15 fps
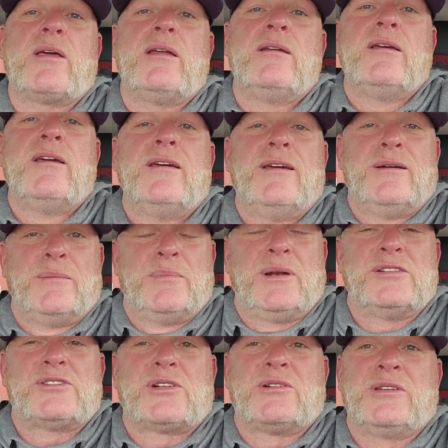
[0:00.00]
it,
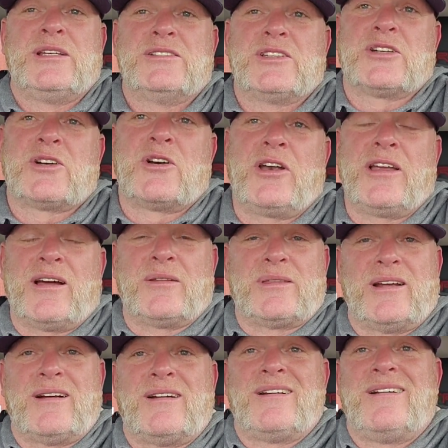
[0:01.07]
but it certainly is occurring out
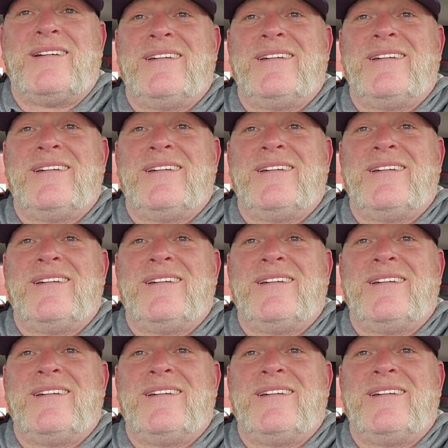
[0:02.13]
there.